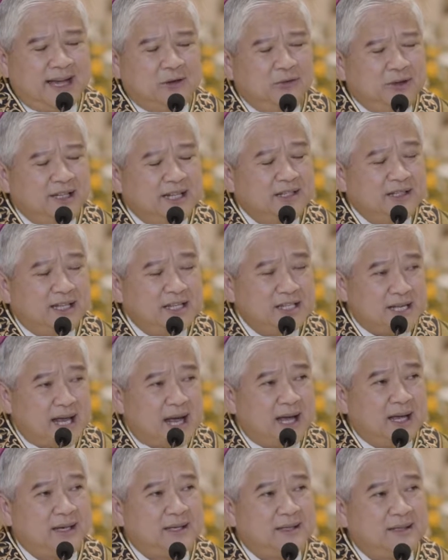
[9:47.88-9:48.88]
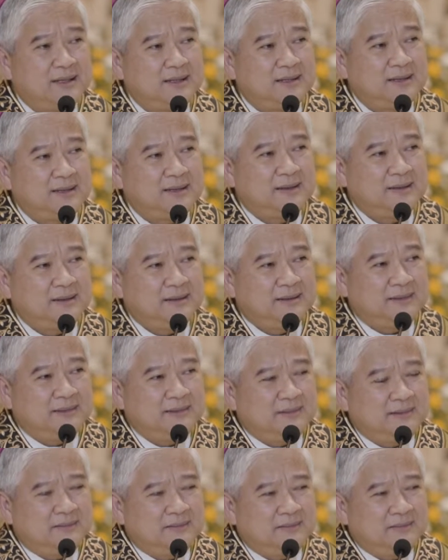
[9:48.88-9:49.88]
And with that desire,
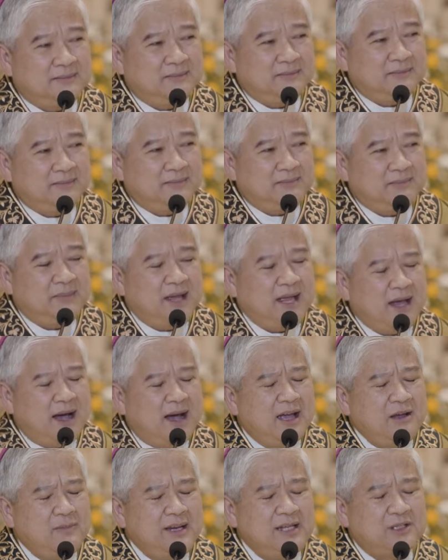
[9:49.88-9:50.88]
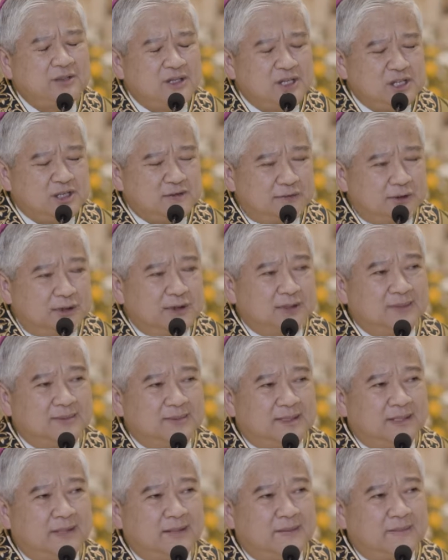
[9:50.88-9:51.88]
may I be
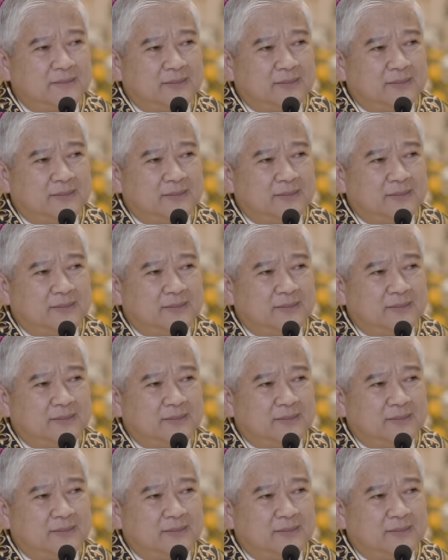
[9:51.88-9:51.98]
transformed